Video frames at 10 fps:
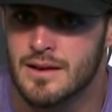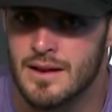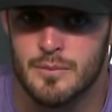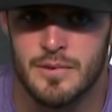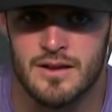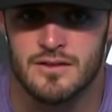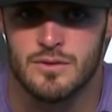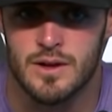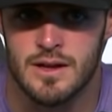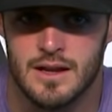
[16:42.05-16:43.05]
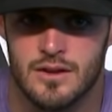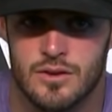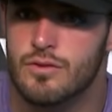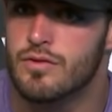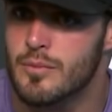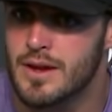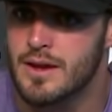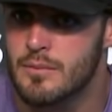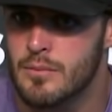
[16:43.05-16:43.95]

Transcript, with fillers: not because of what he could do for me,